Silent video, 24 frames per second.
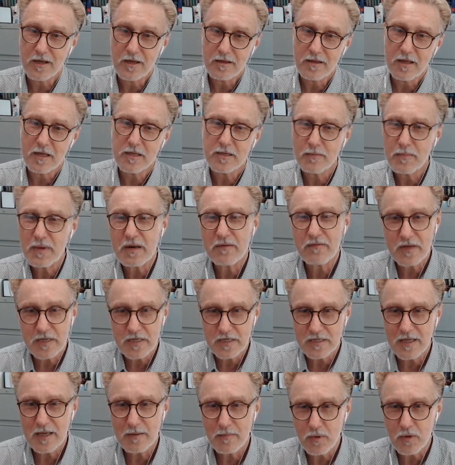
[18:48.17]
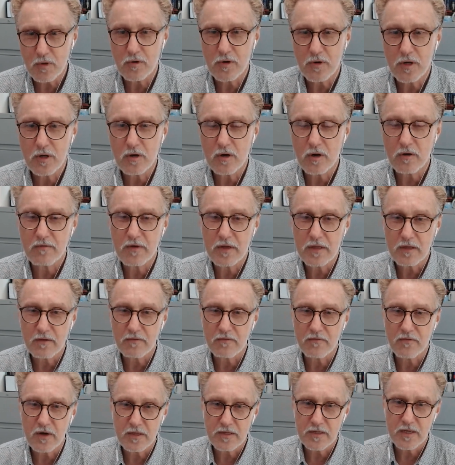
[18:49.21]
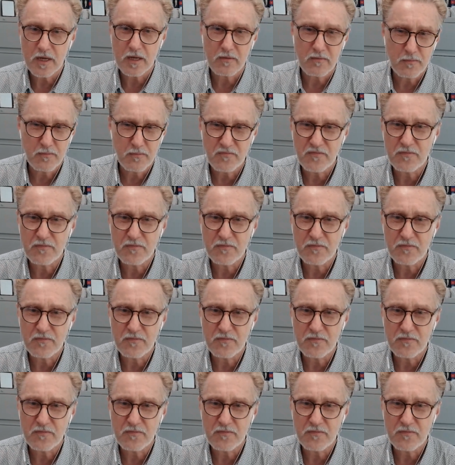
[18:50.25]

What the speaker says: It's a bit of a steep learning curve at the front end,